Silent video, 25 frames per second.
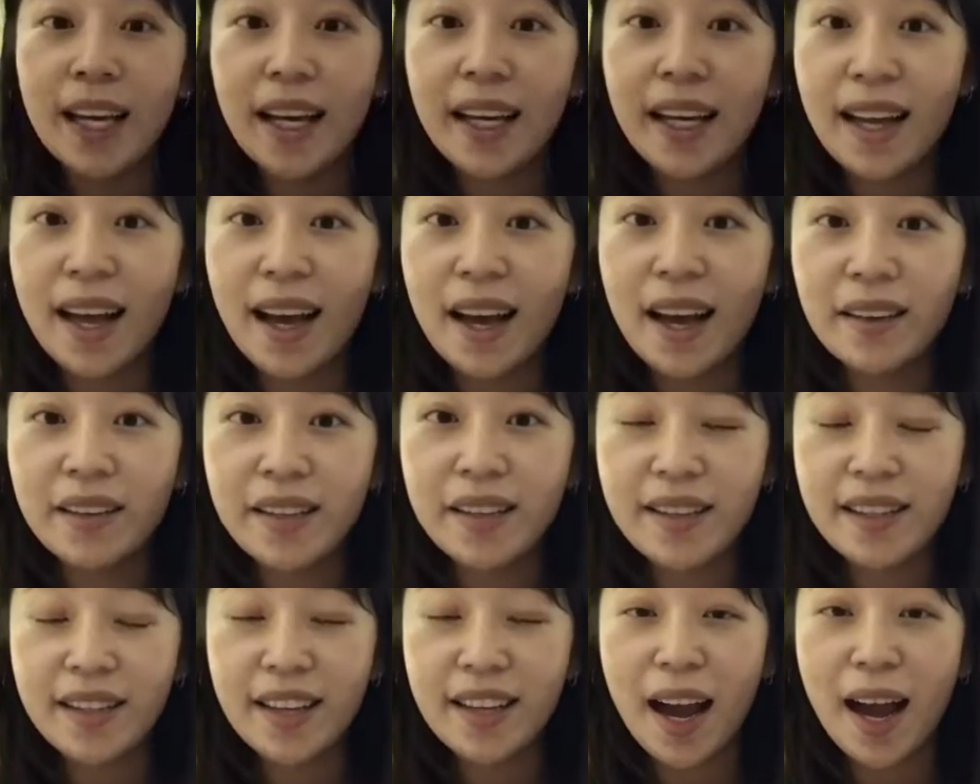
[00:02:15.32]
now
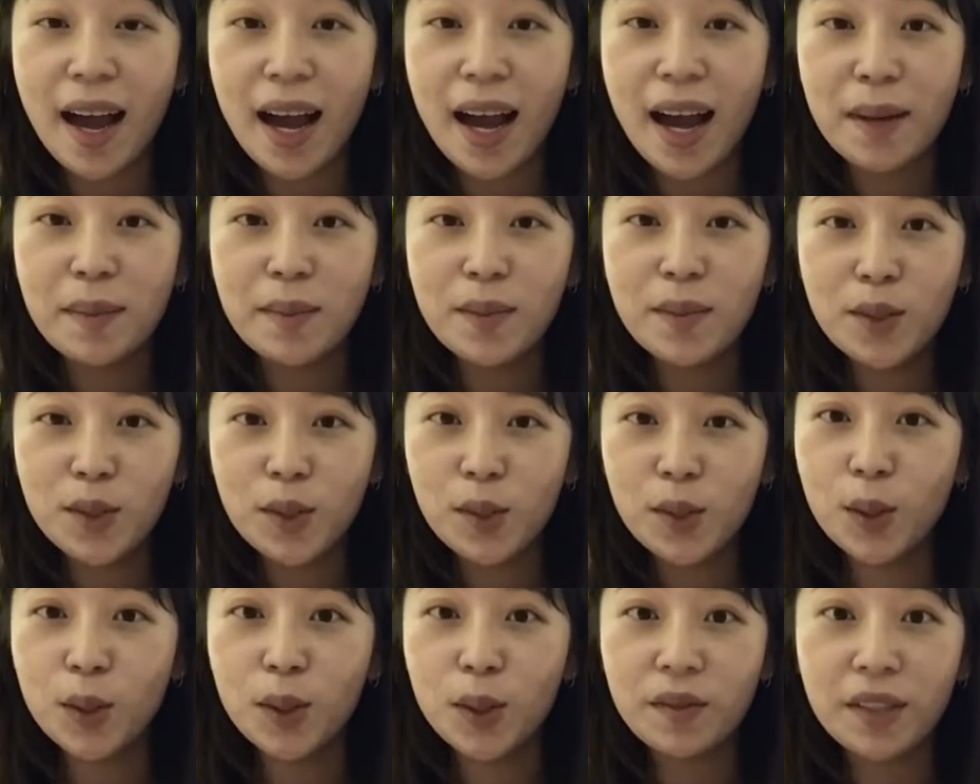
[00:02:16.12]
it's time
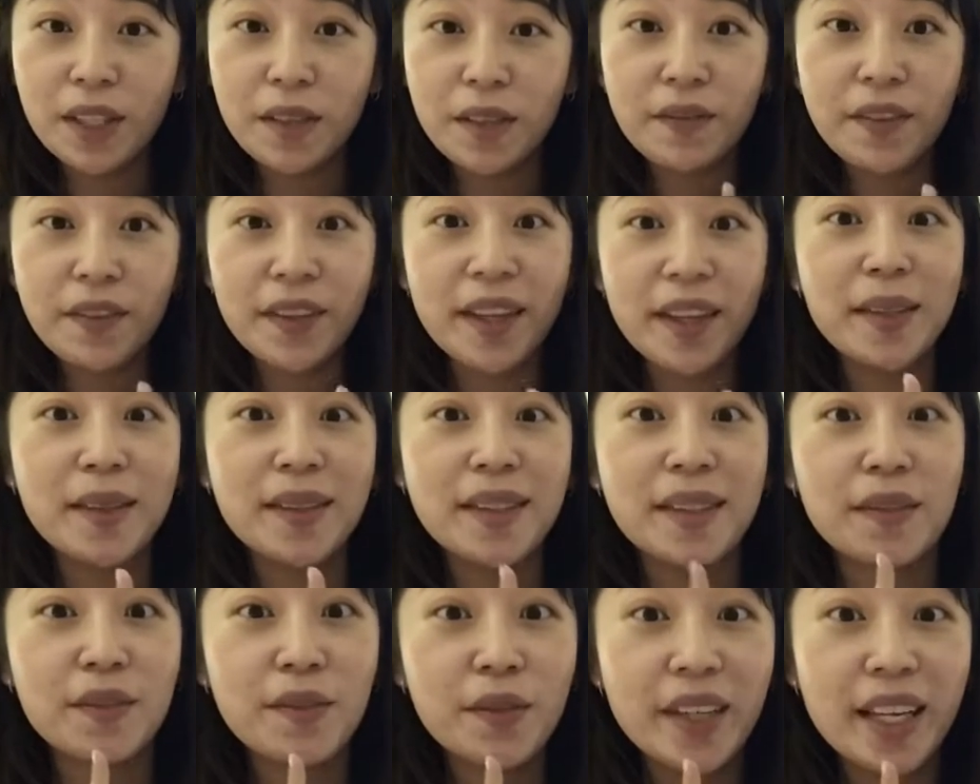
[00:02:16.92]
to review
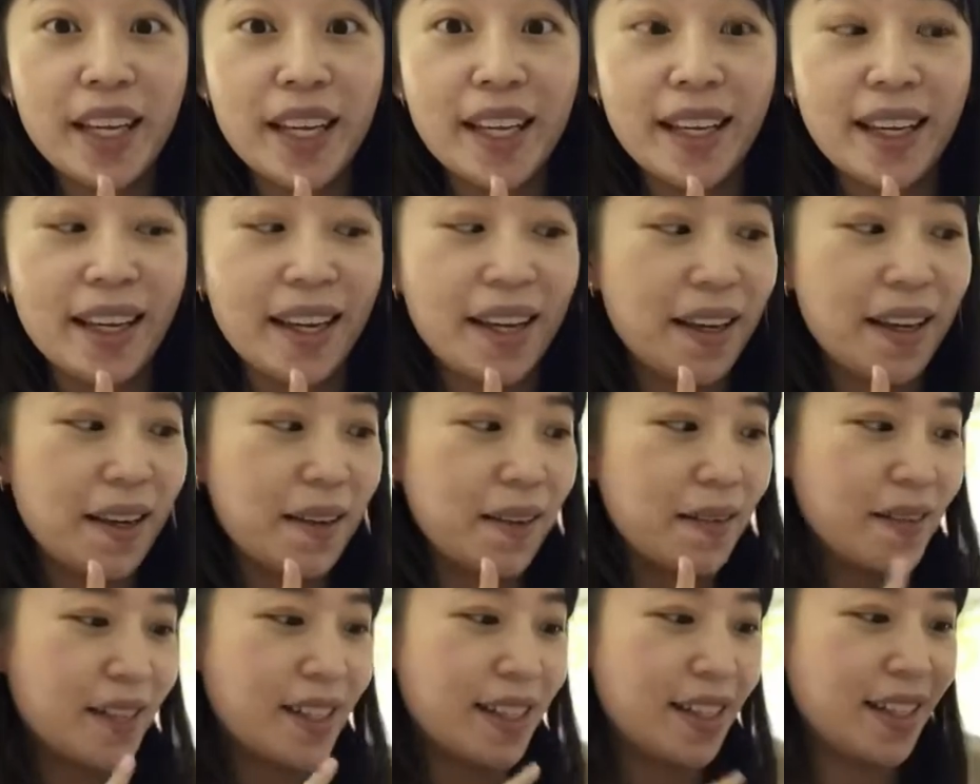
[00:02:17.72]
the free
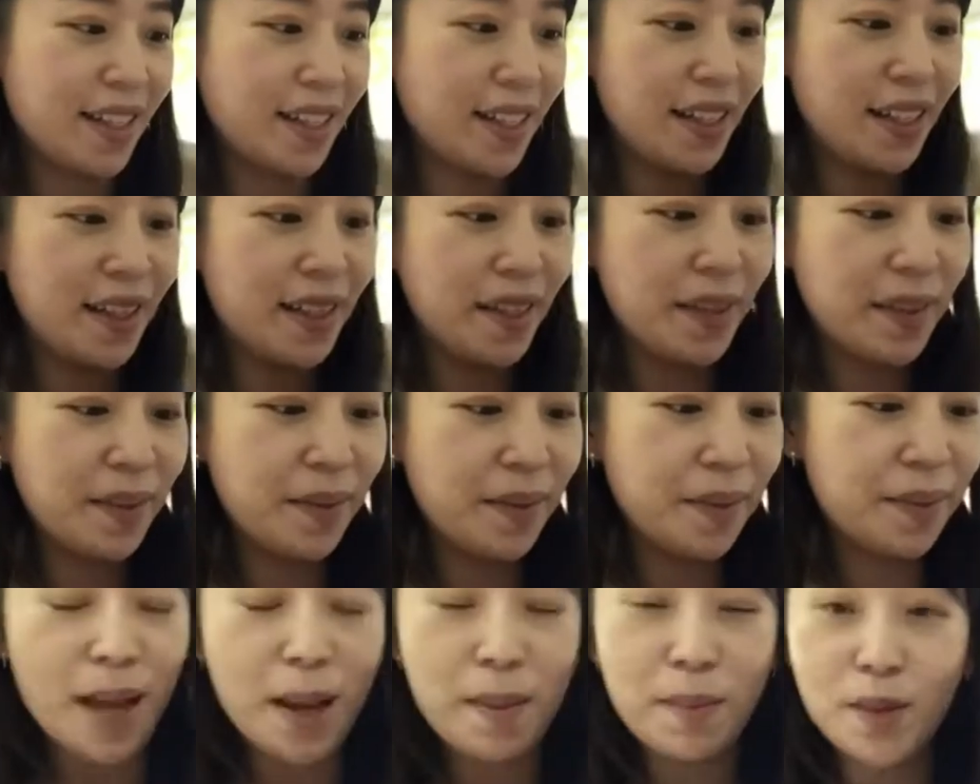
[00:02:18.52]
gifts.
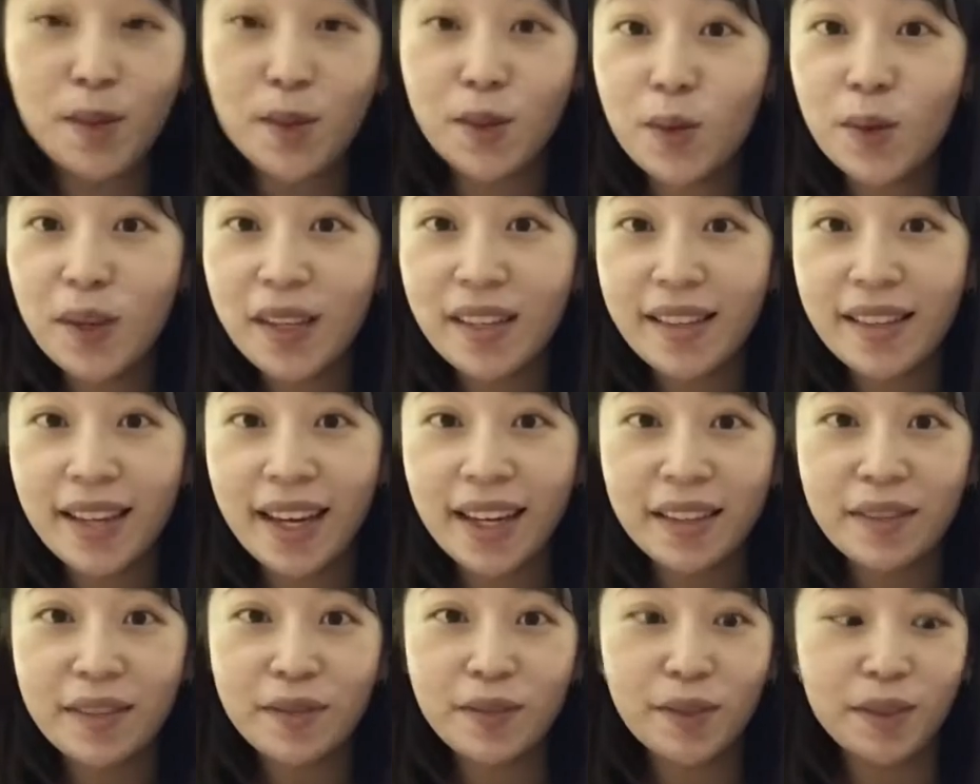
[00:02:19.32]
I'm so
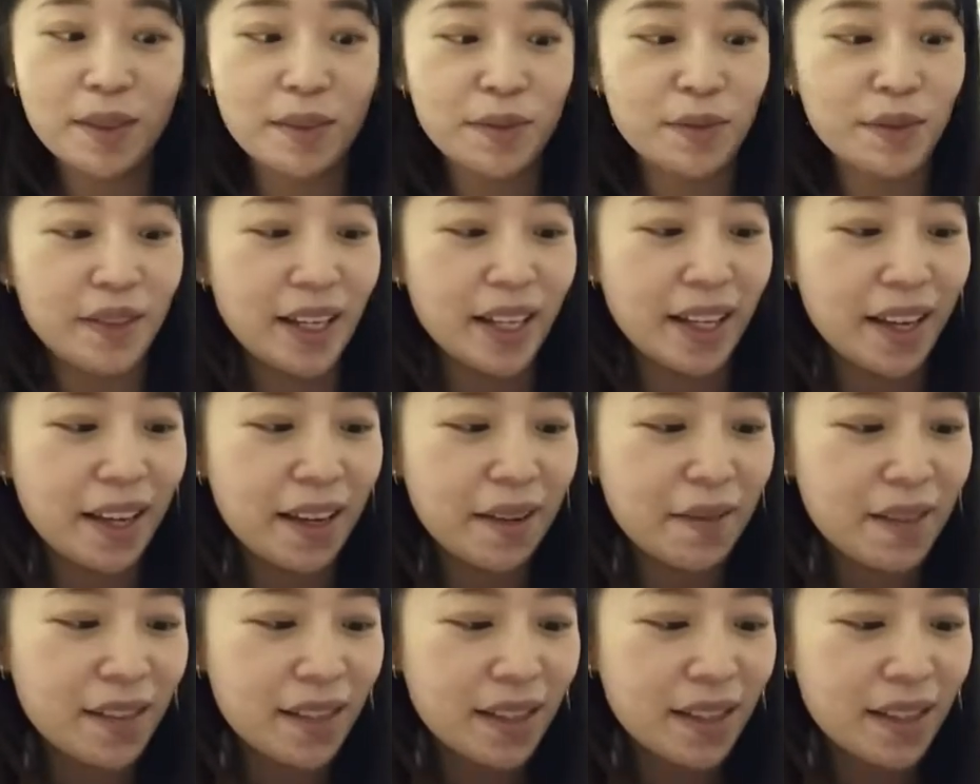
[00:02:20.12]
excited for the free gifts.